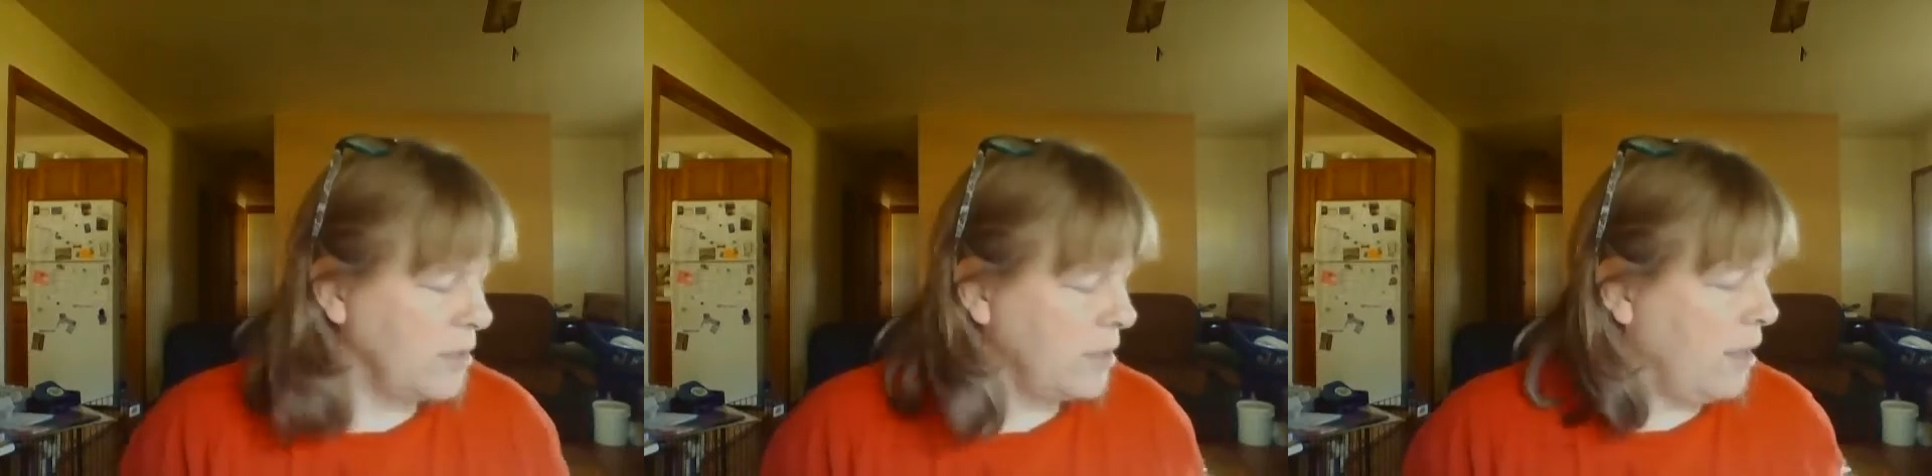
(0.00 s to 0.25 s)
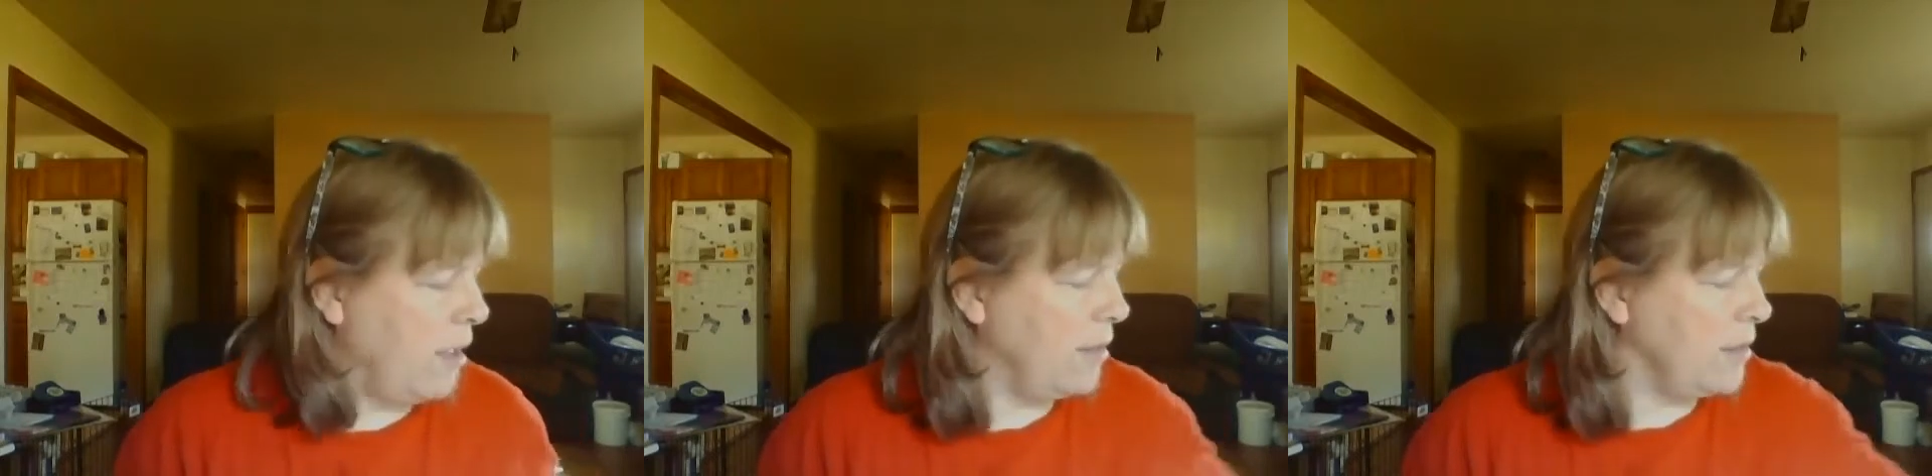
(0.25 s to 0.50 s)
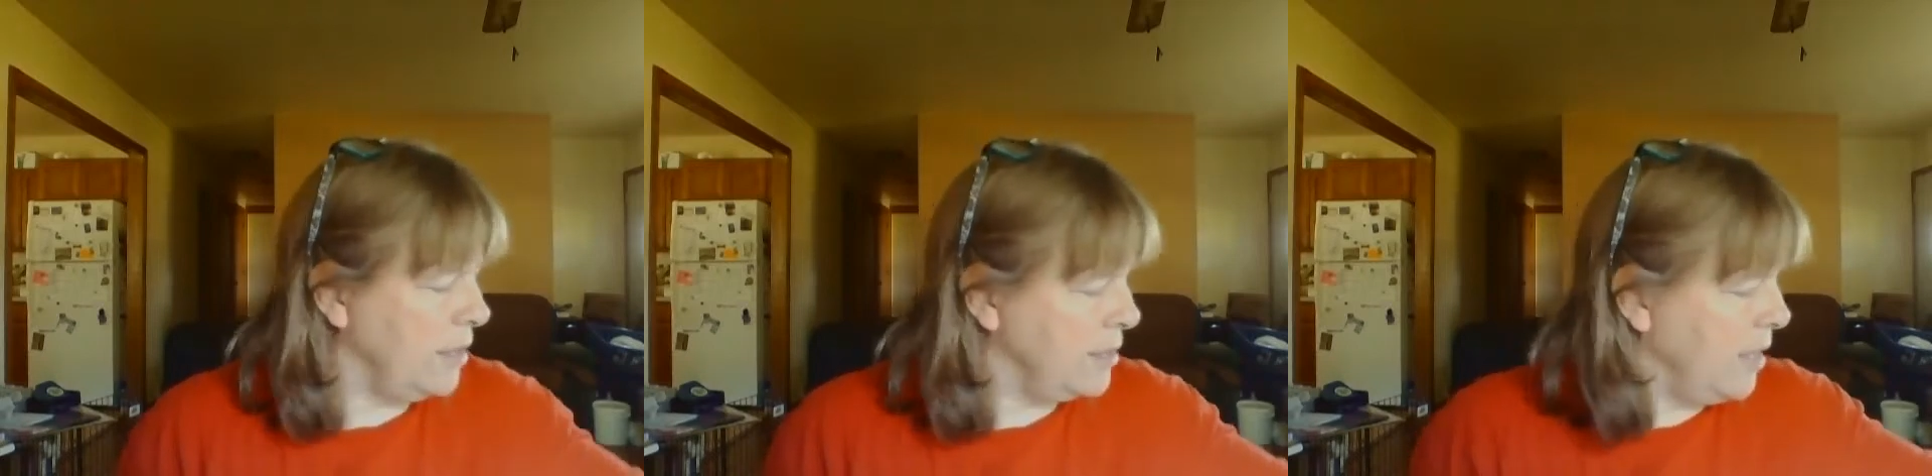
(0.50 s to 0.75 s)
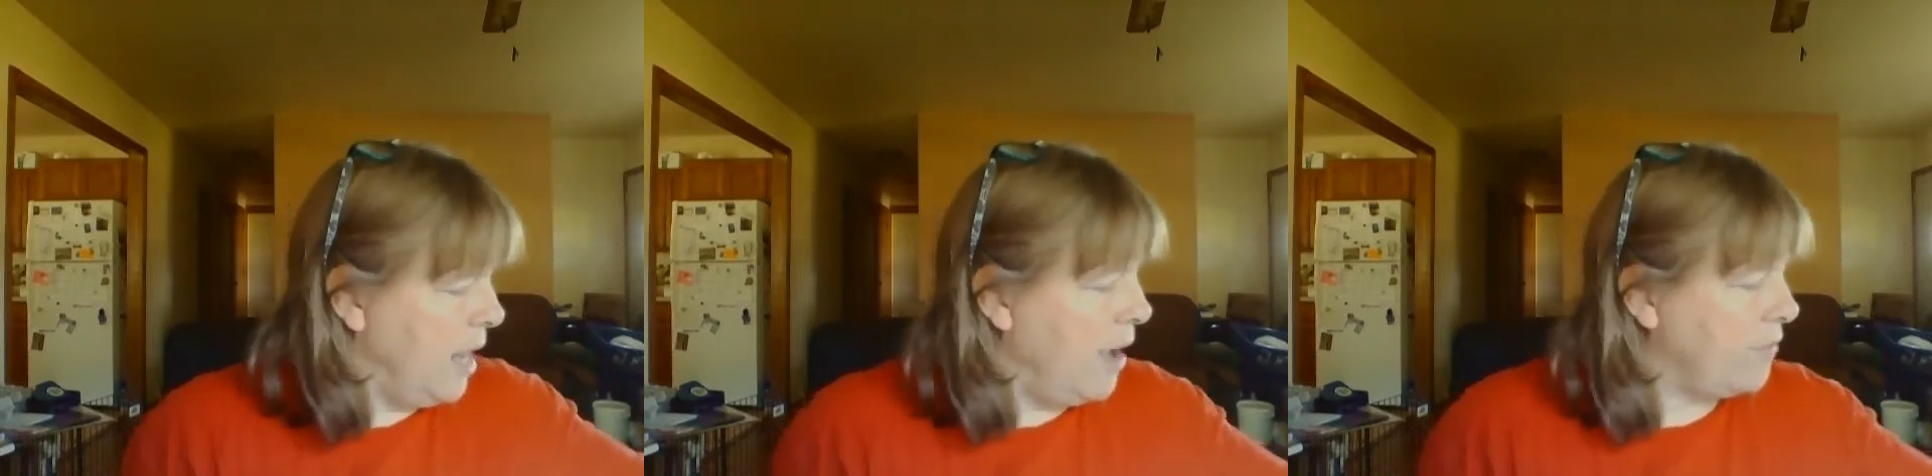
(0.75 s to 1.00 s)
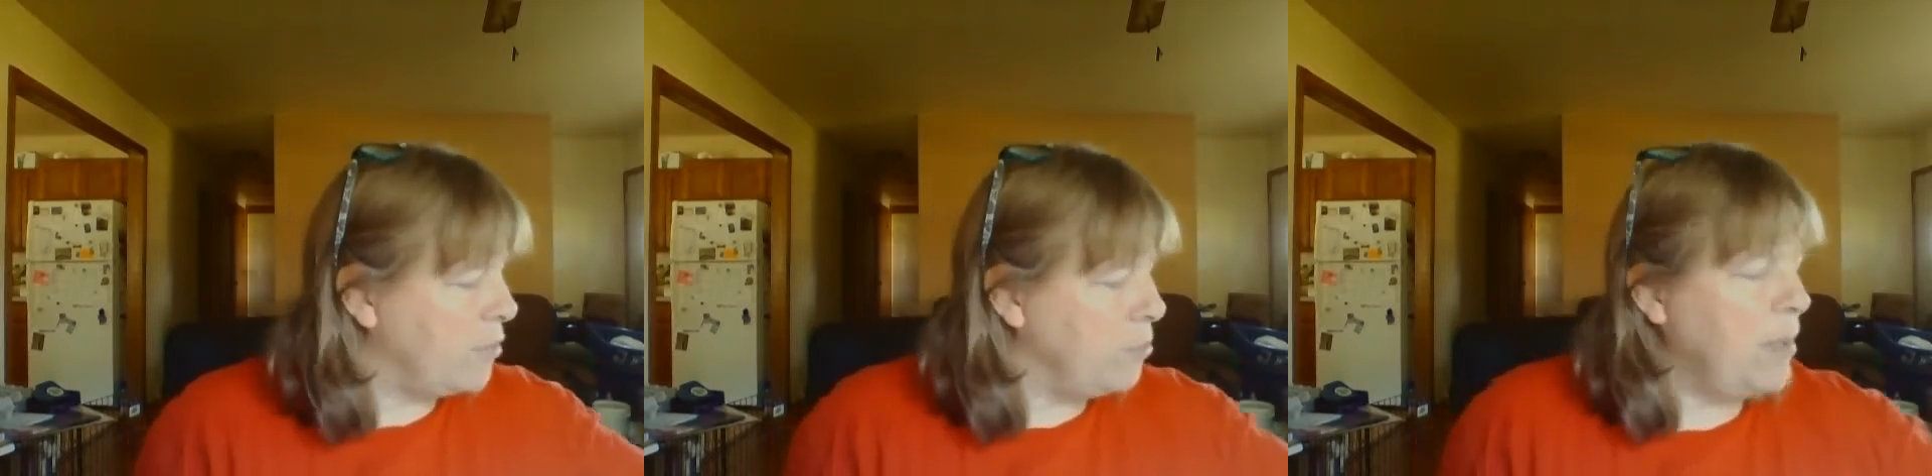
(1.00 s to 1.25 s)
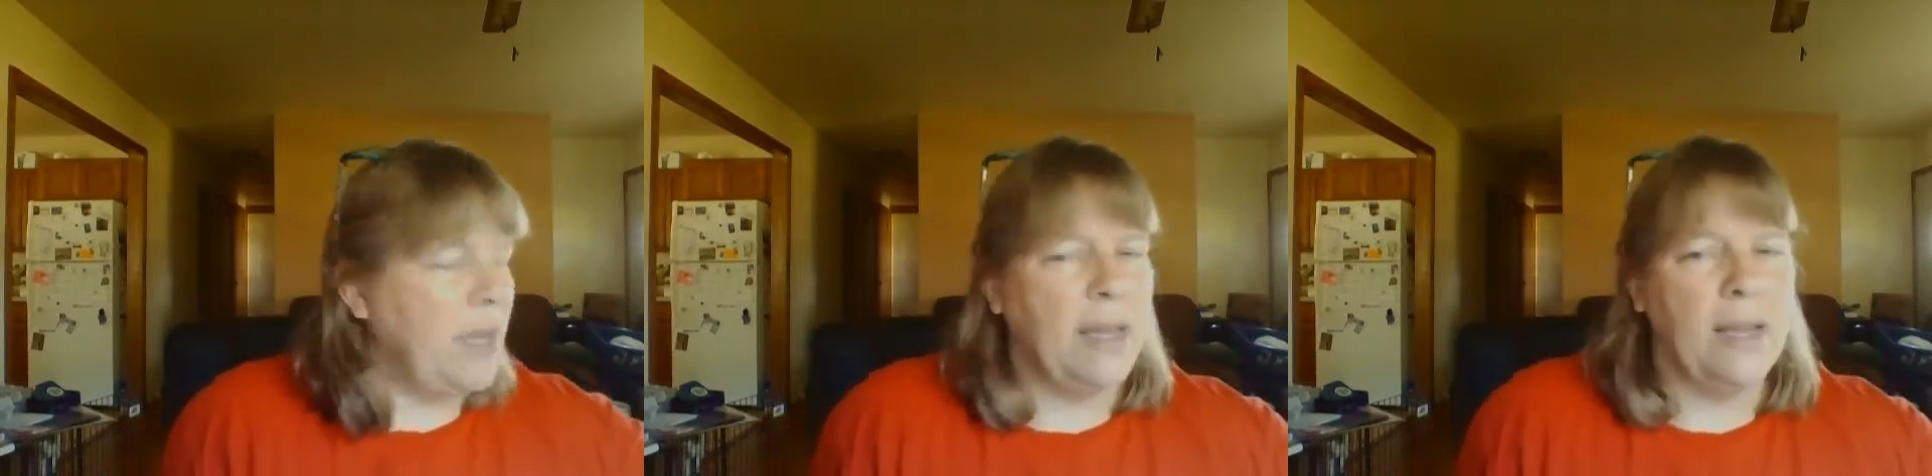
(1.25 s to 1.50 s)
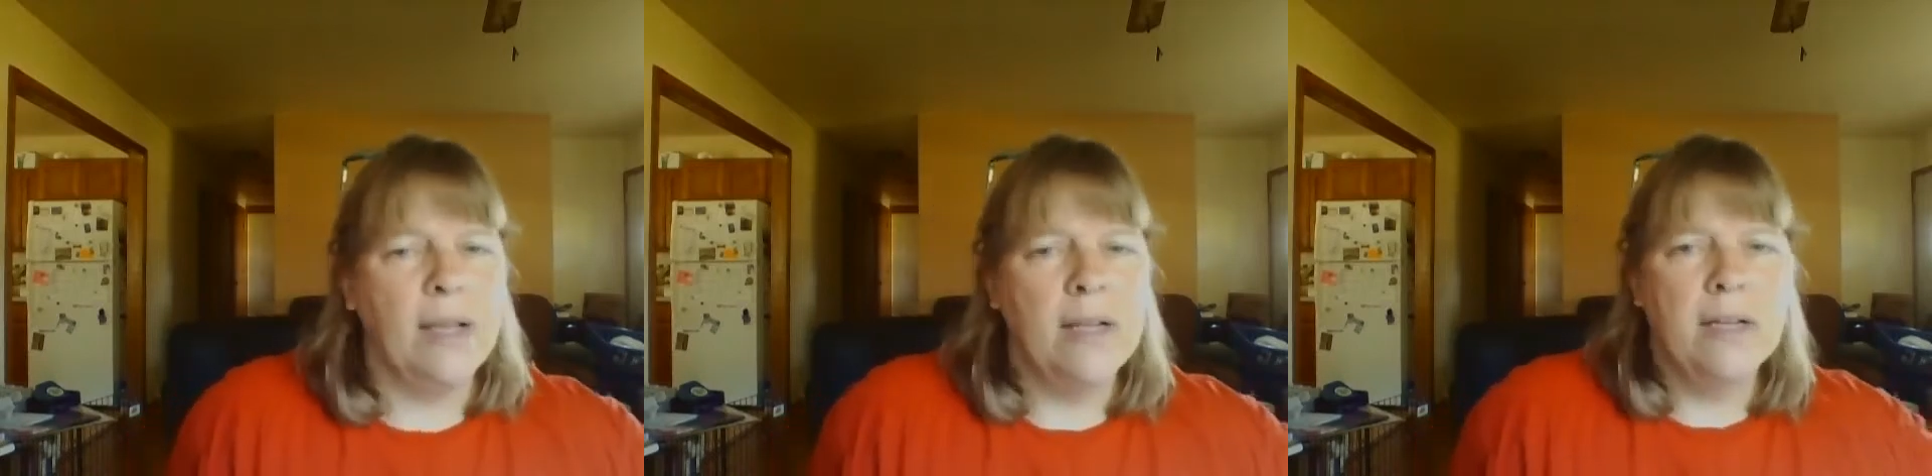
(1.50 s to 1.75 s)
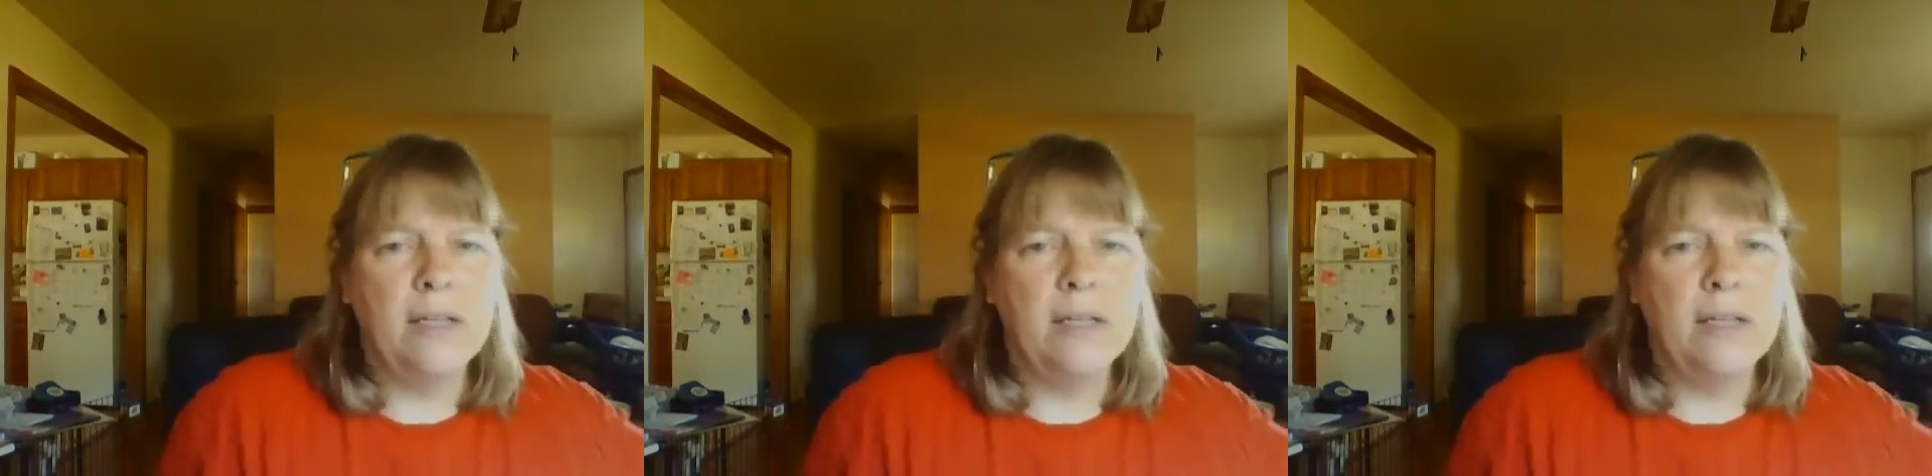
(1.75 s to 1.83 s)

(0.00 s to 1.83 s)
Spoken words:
skull, it doesn't have to be,